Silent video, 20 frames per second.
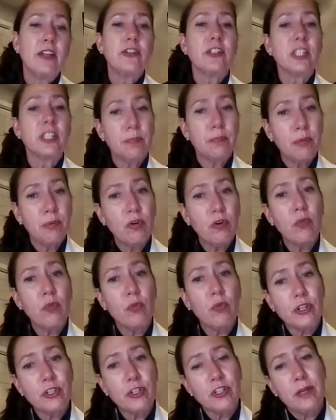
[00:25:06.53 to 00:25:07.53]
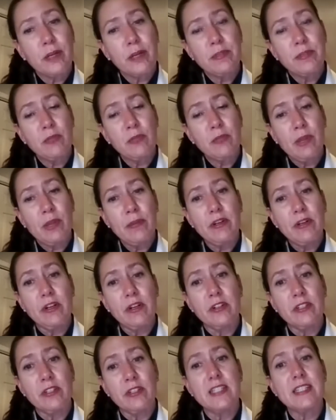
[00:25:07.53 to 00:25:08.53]
to support workshops and
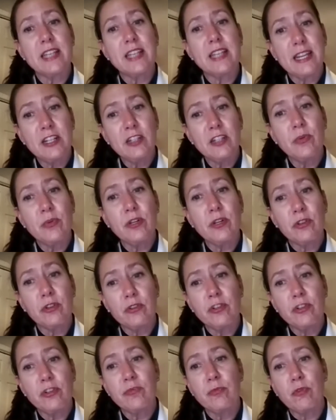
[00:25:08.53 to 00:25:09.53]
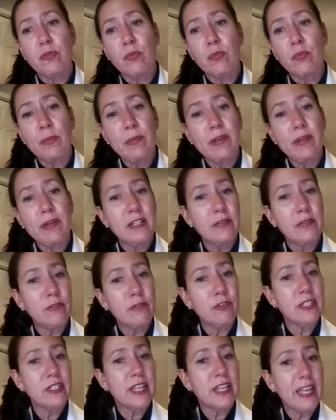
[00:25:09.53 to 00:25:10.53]
webinars designed to encourage more women and
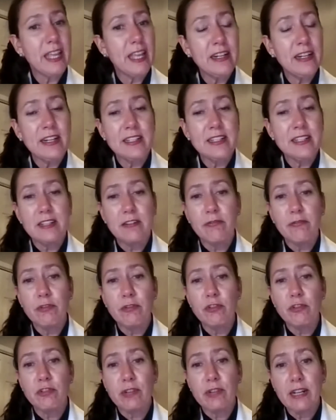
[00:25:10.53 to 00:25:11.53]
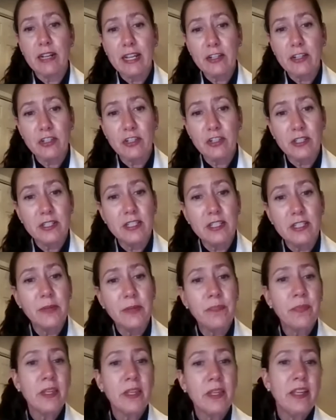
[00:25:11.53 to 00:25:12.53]
diverse candidates in future elections,
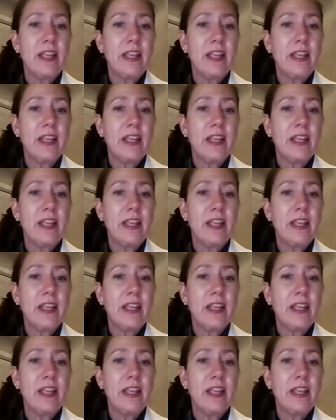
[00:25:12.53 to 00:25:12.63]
